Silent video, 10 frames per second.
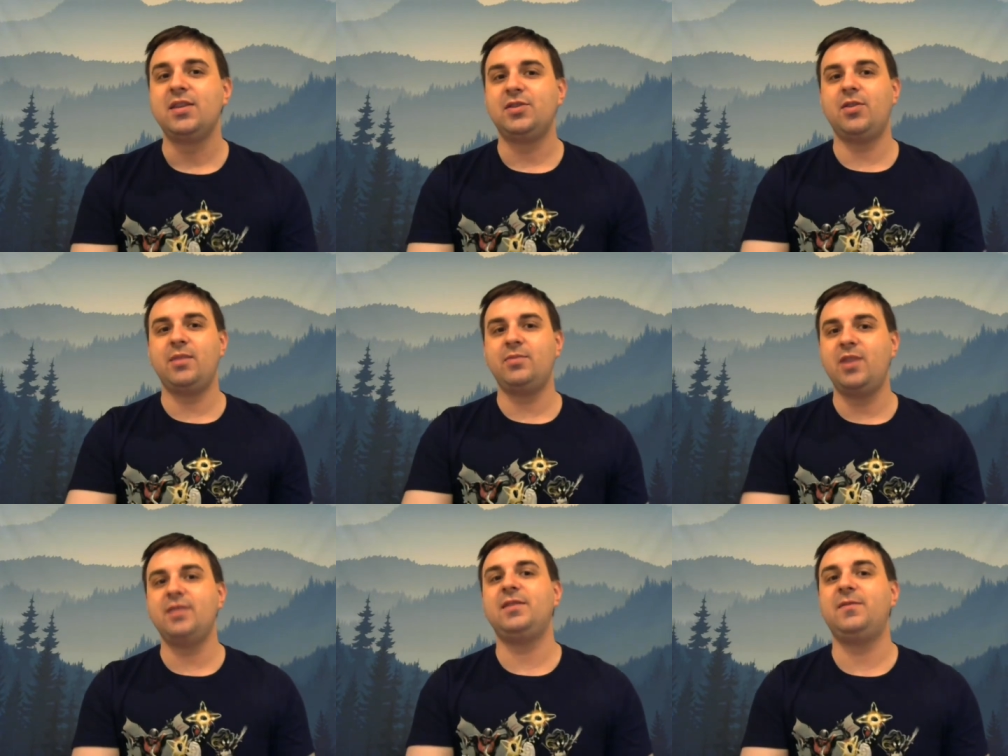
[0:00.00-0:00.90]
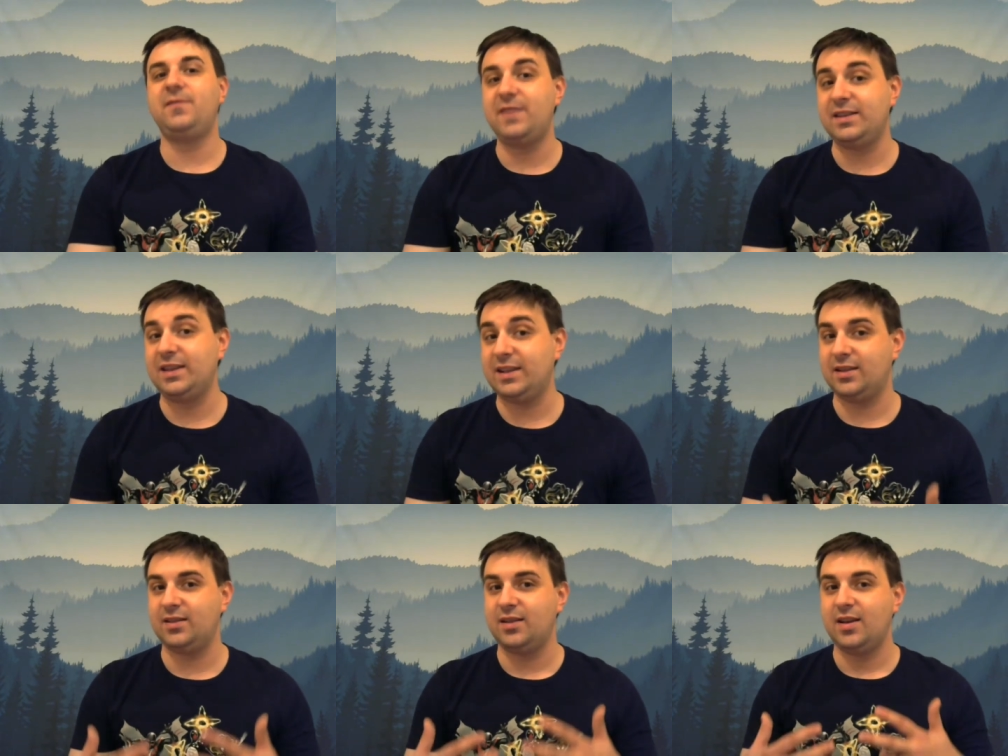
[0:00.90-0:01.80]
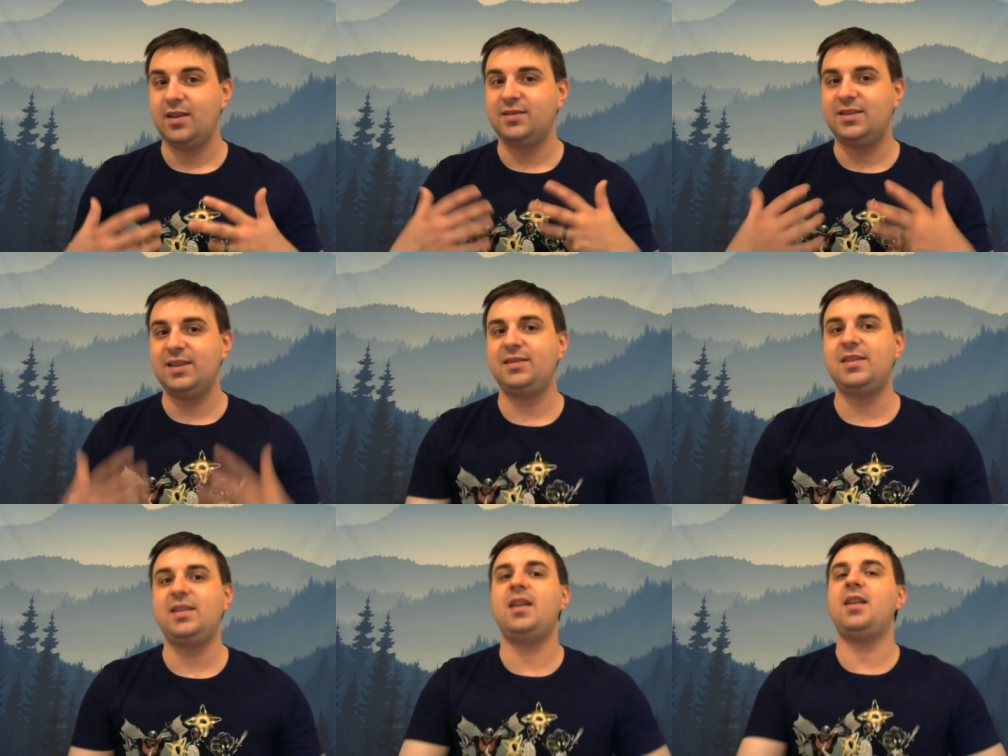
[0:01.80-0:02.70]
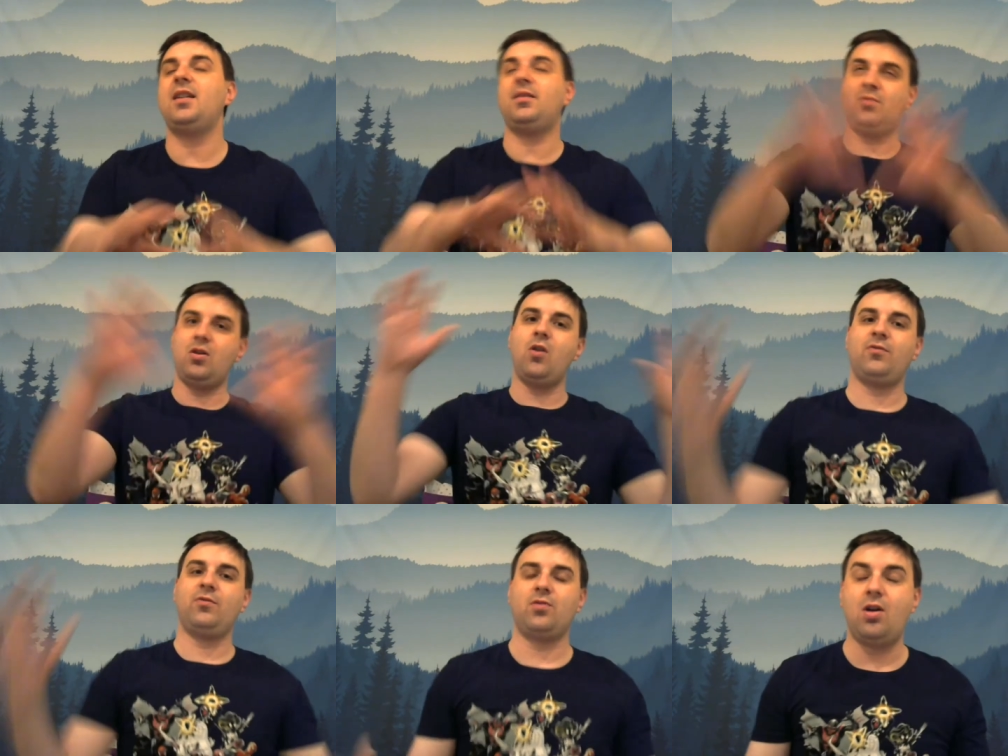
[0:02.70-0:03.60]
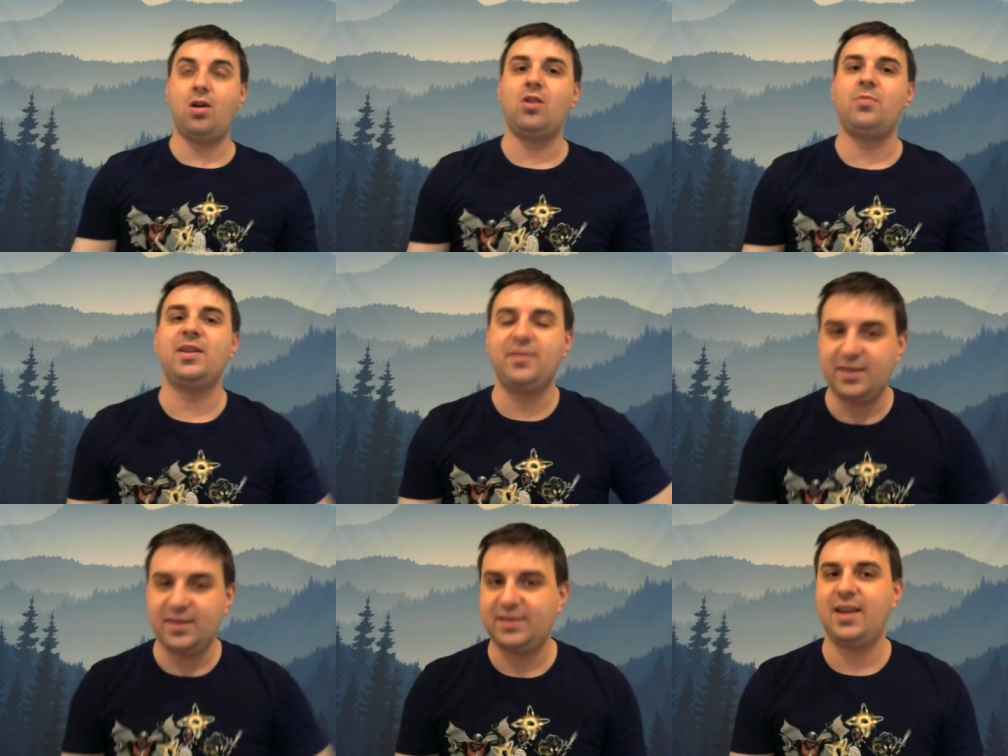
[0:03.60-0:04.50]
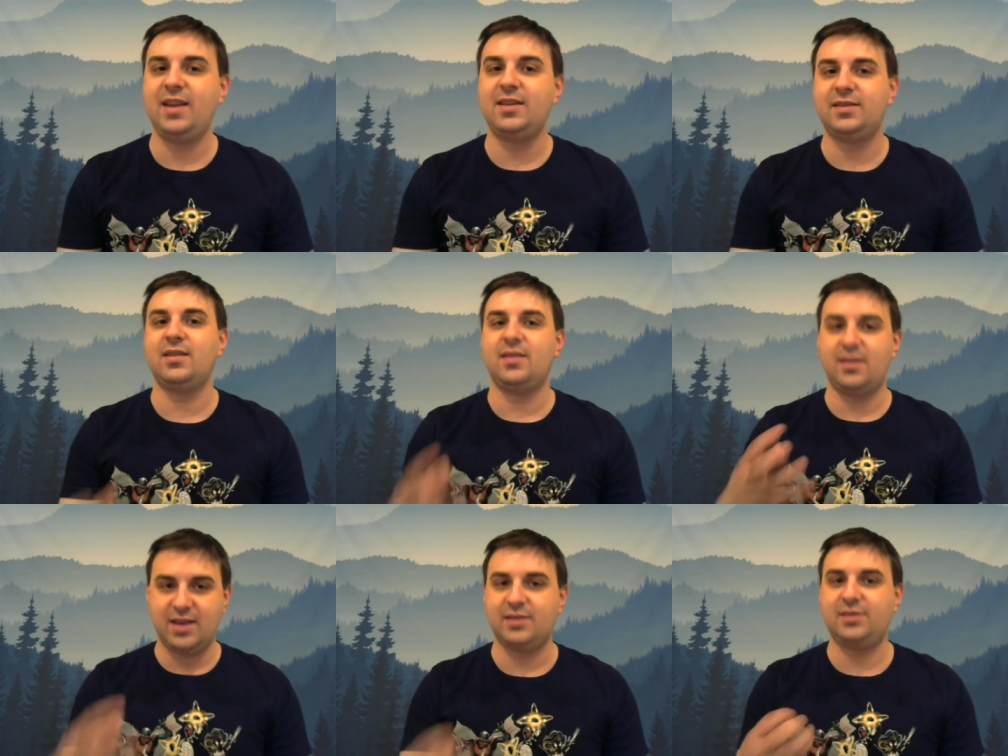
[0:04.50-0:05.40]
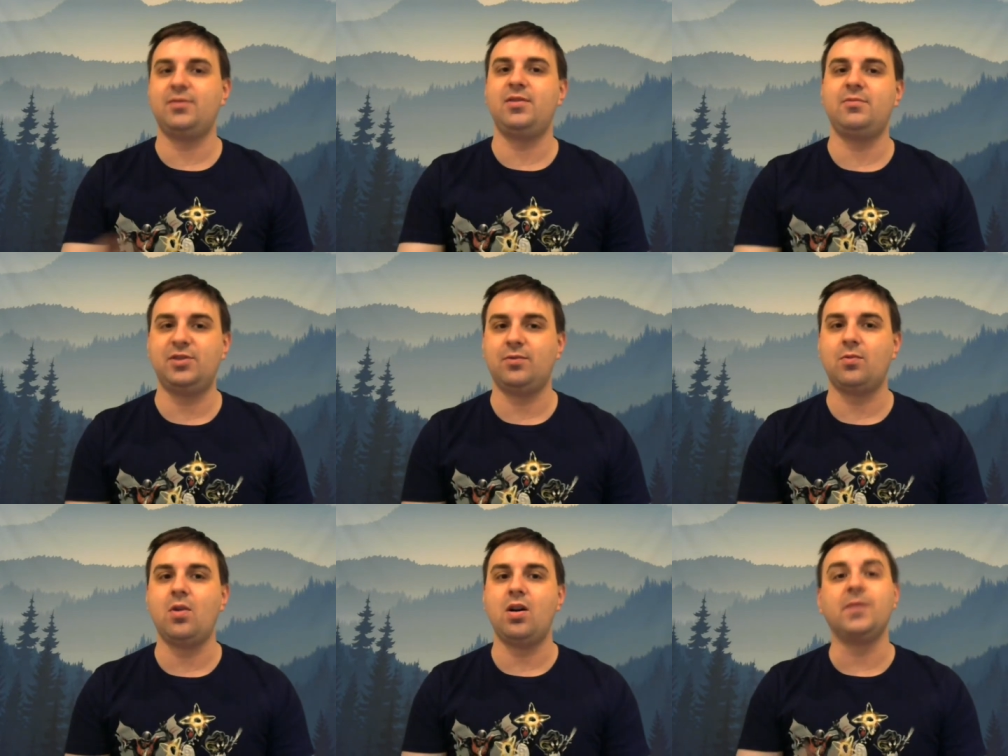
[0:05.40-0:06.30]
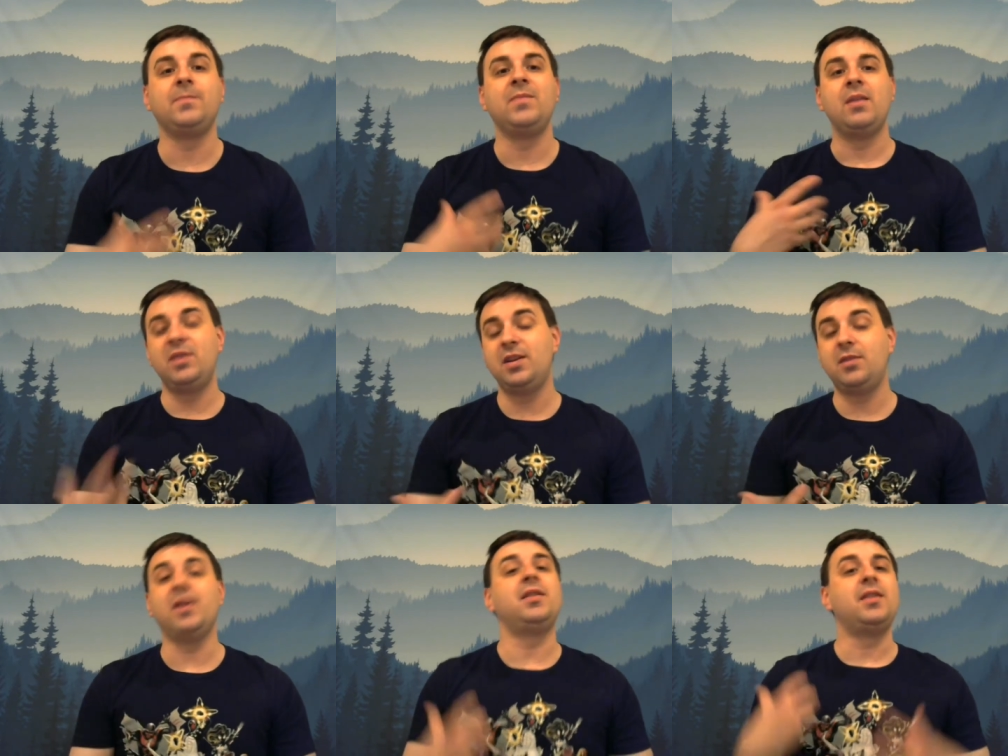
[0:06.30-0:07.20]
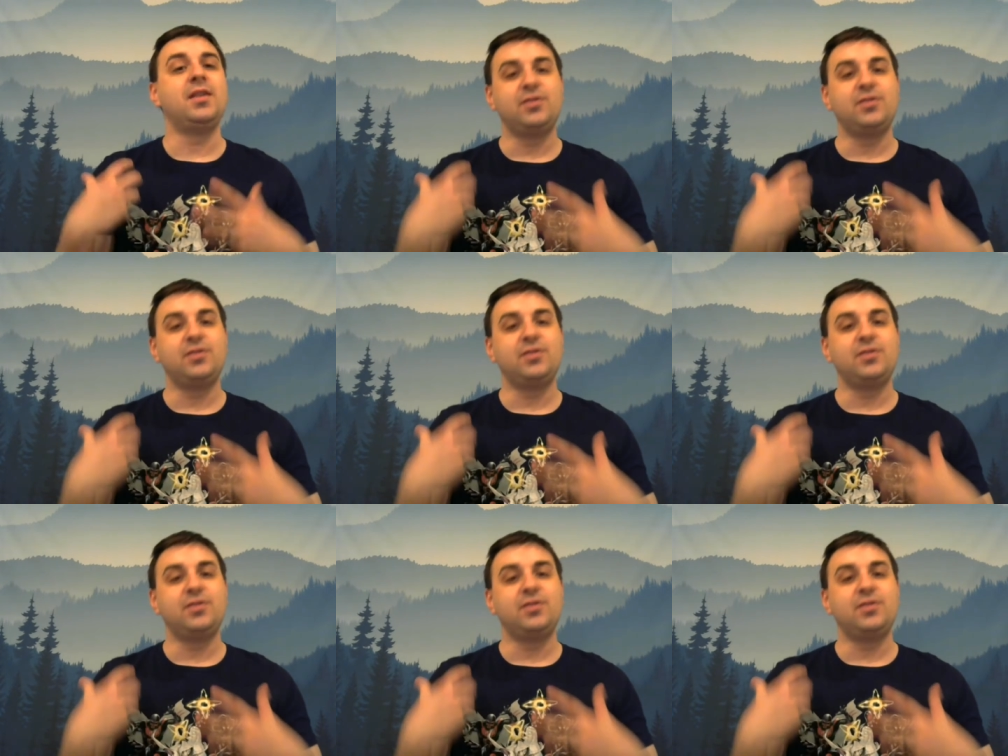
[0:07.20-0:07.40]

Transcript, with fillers: So I'm not defending Disney overall, but in this case, yes, Sony was in the wrong. But anyway,